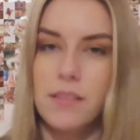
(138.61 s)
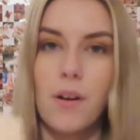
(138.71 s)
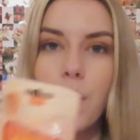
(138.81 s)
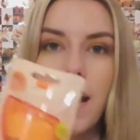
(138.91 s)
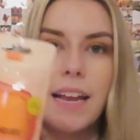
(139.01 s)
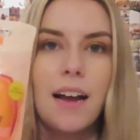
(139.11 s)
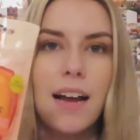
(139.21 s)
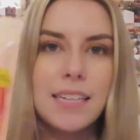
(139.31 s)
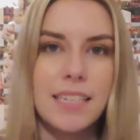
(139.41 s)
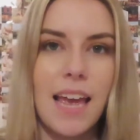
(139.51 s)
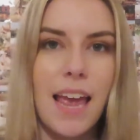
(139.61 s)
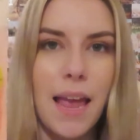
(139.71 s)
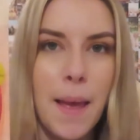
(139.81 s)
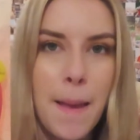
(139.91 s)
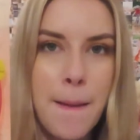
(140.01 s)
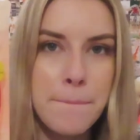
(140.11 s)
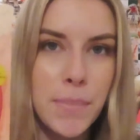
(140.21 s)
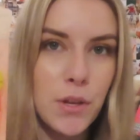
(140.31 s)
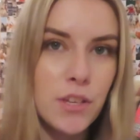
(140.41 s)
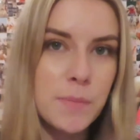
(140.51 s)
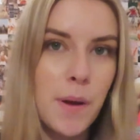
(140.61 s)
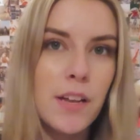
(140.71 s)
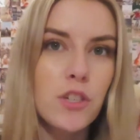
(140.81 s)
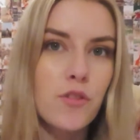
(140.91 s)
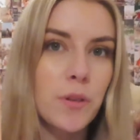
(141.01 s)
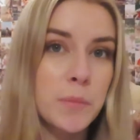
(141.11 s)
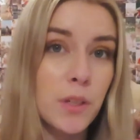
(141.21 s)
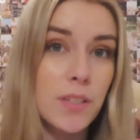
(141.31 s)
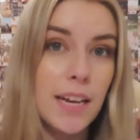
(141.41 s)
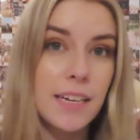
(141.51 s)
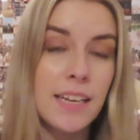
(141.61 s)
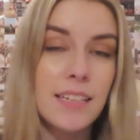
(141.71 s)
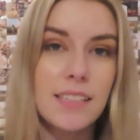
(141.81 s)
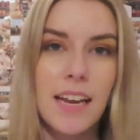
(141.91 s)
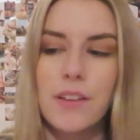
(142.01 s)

So I got a beauty sponge from Real Techniques.